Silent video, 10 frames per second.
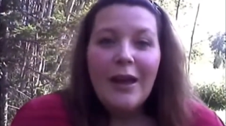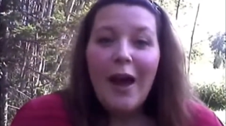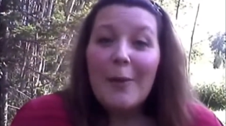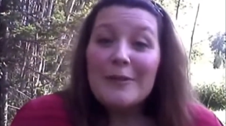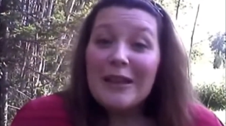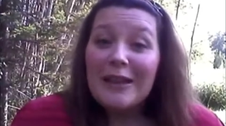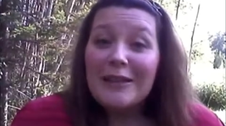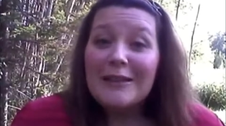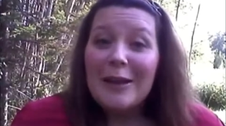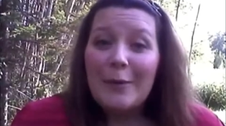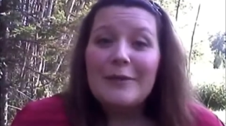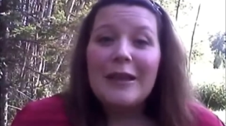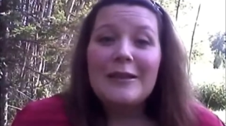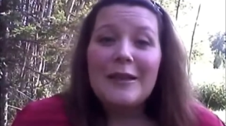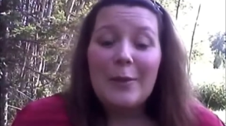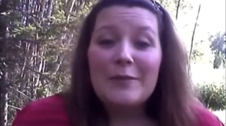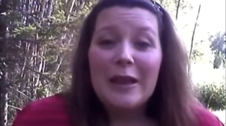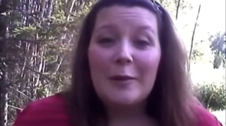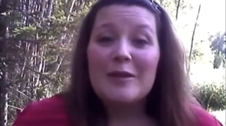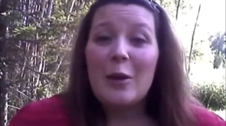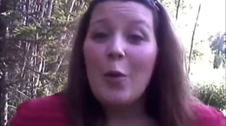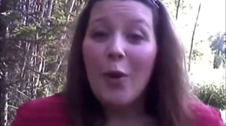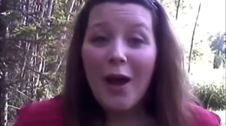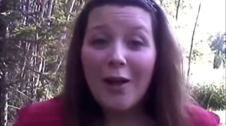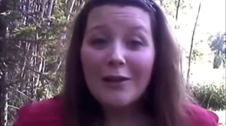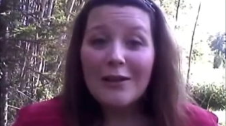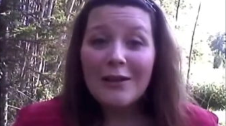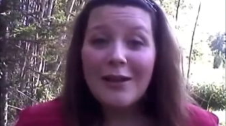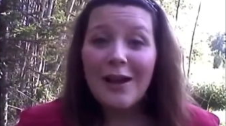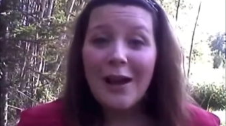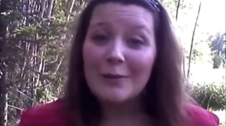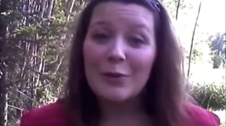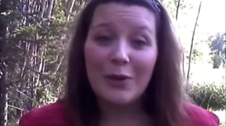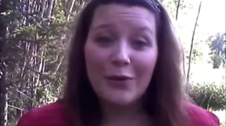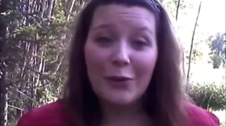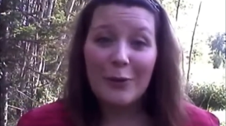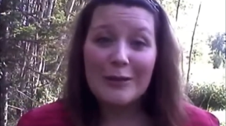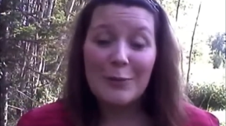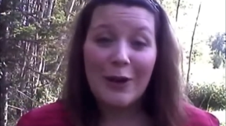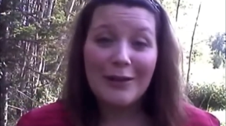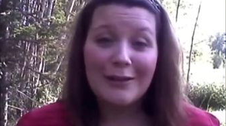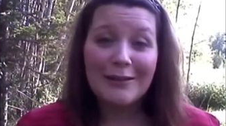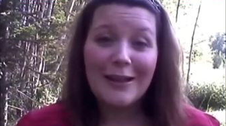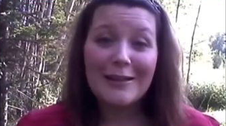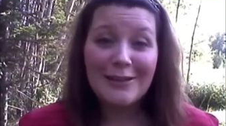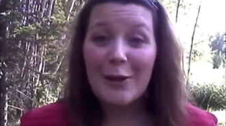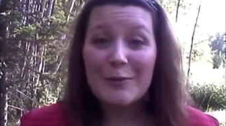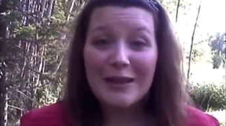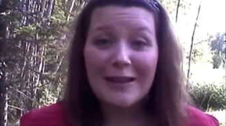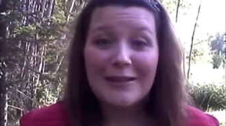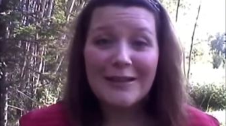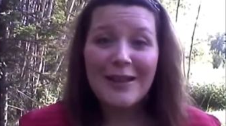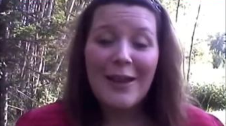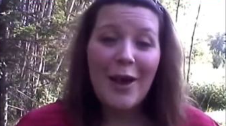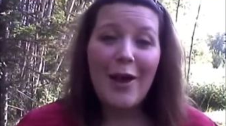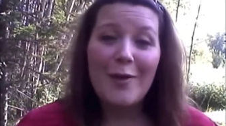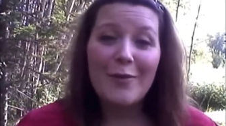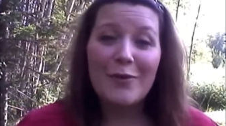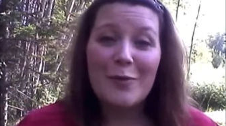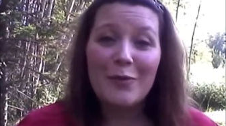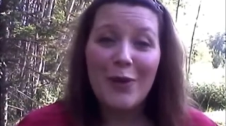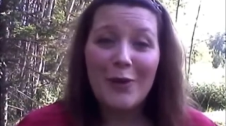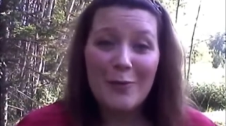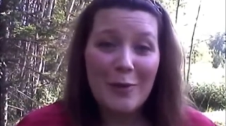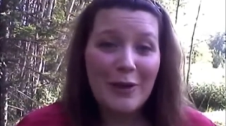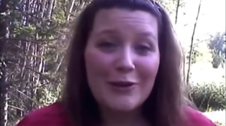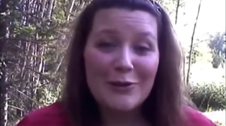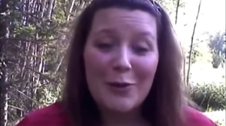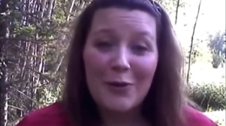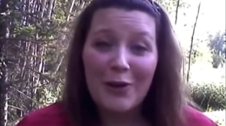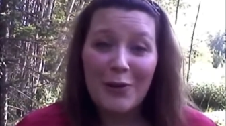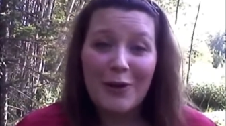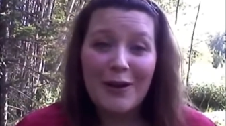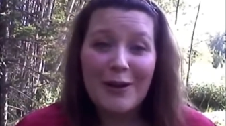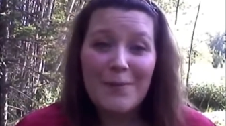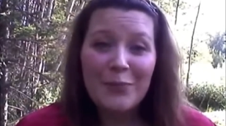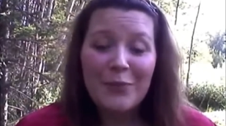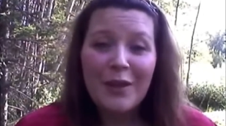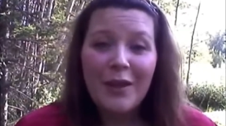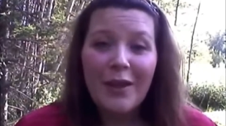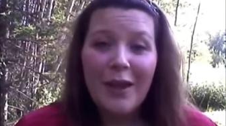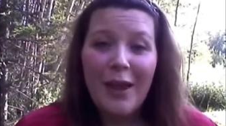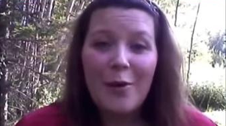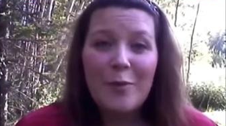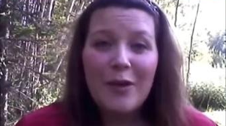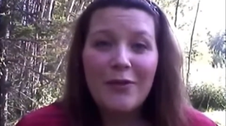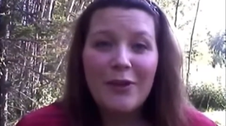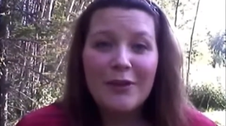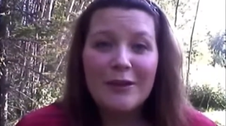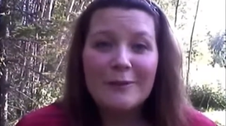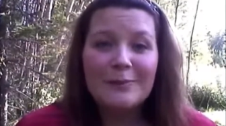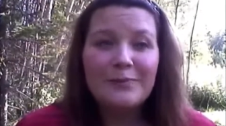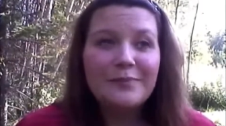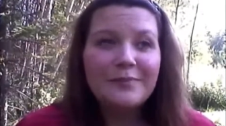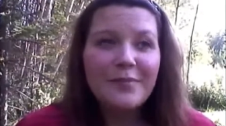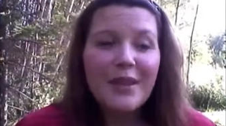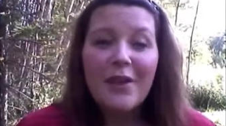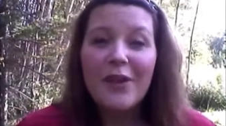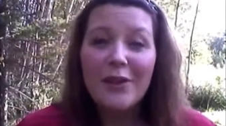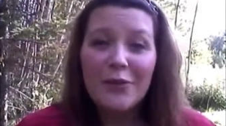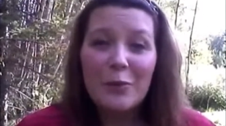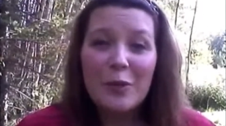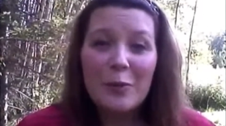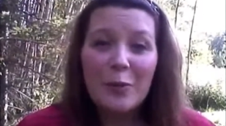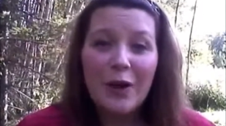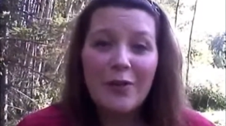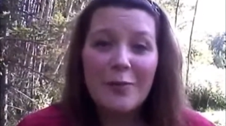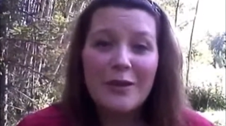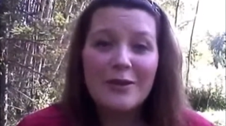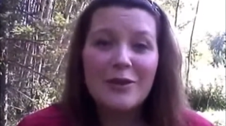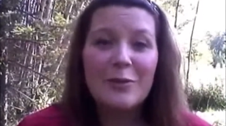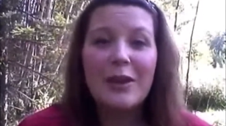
updates. Well, I'm 24 weeks pregnant. That's an update. If you've been following my page, you know that already. How am I feeling? I've had a few people private message